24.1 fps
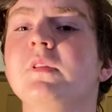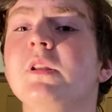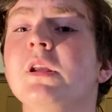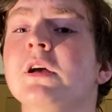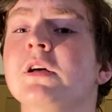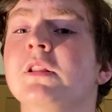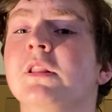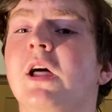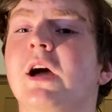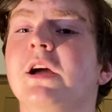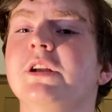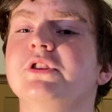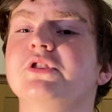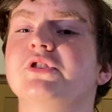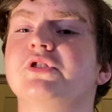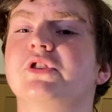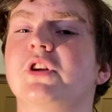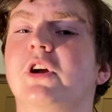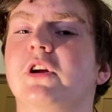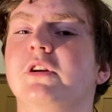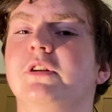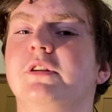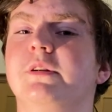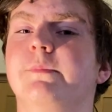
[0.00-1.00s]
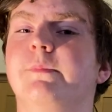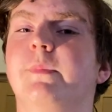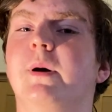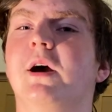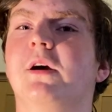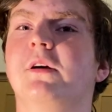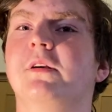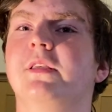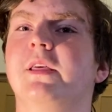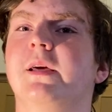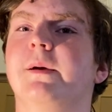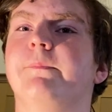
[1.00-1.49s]
Elijah started to
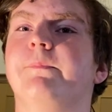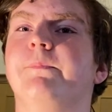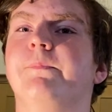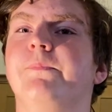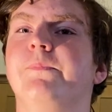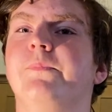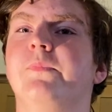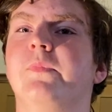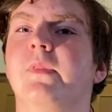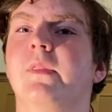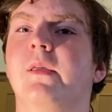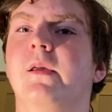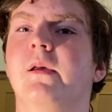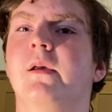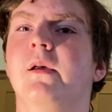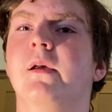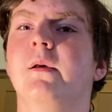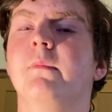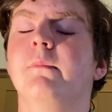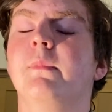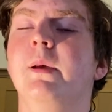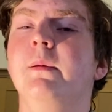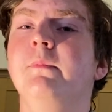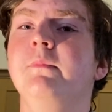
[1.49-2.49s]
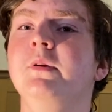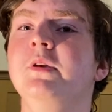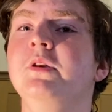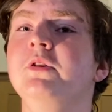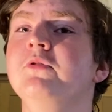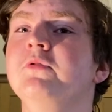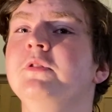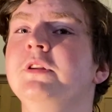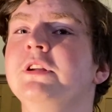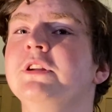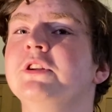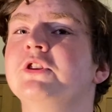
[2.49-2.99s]
mock them. Maybe
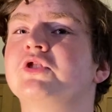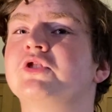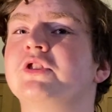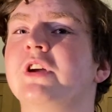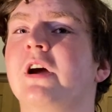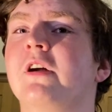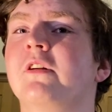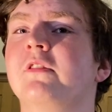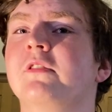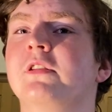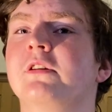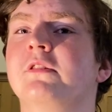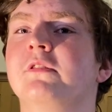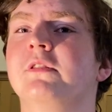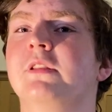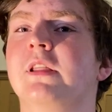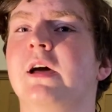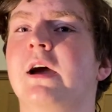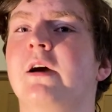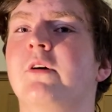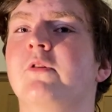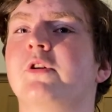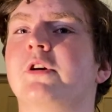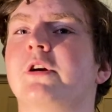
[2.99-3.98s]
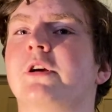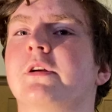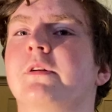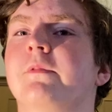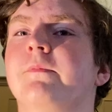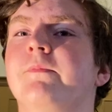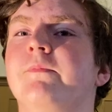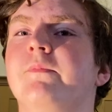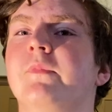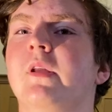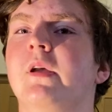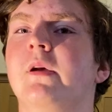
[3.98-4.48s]
you need to shout a little louder.
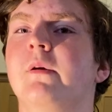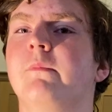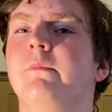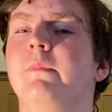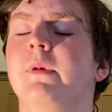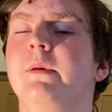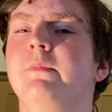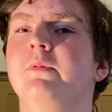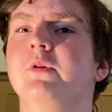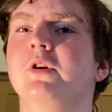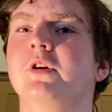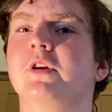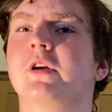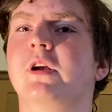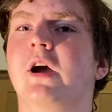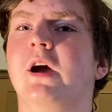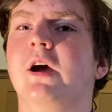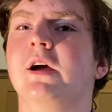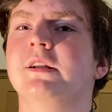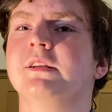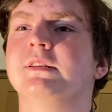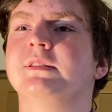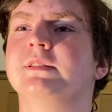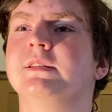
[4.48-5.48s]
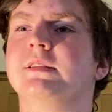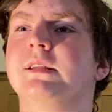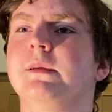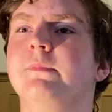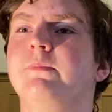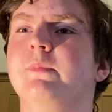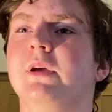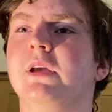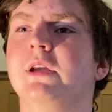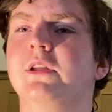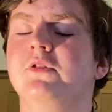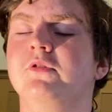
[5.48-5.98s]
Maybe your God is
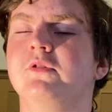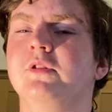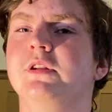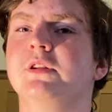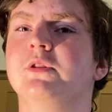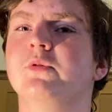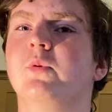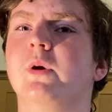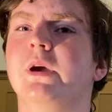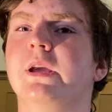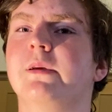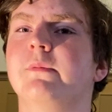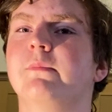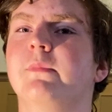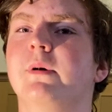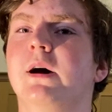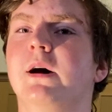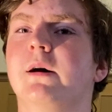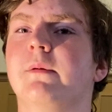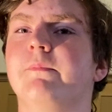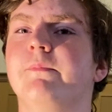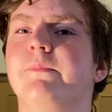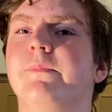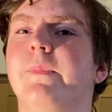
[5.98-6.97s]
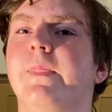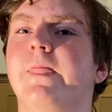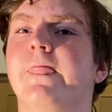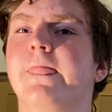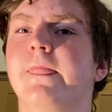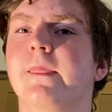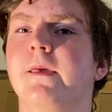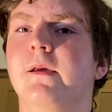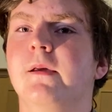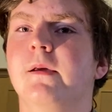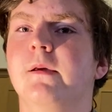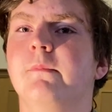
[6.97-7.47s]
sleeping and you need to wake him up.
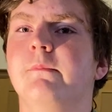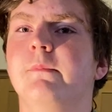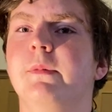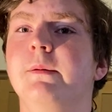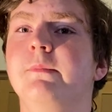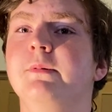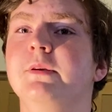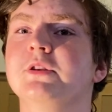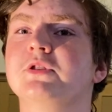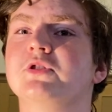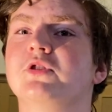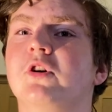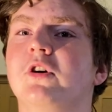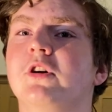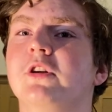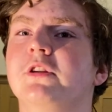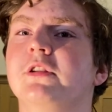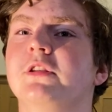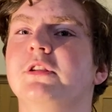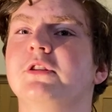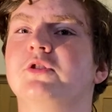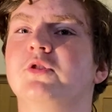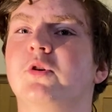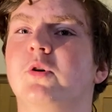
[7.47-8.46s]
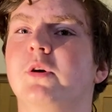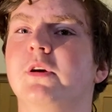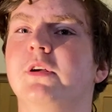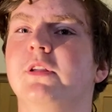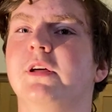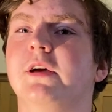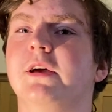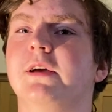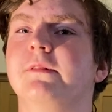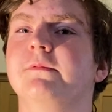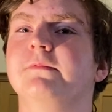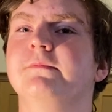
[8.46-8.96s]
Maybe he's gone to the
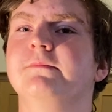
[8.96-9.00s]
toilet.